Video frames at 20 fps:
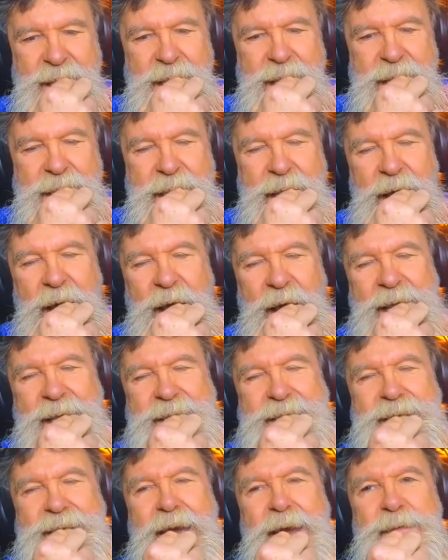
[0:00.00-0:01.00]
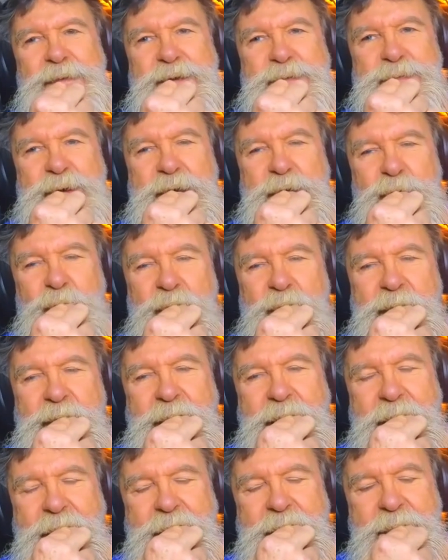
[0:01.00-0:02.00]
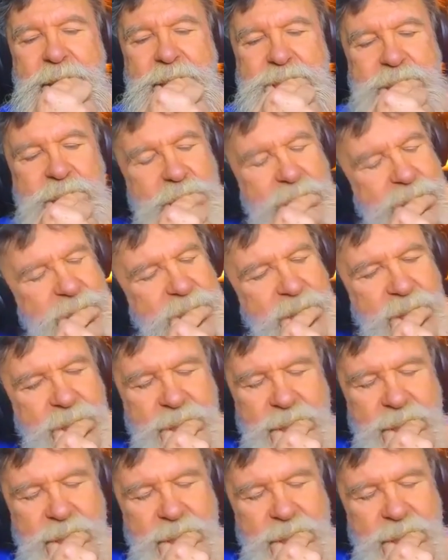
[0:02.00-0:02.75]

Yeah, he came to me one night and he says,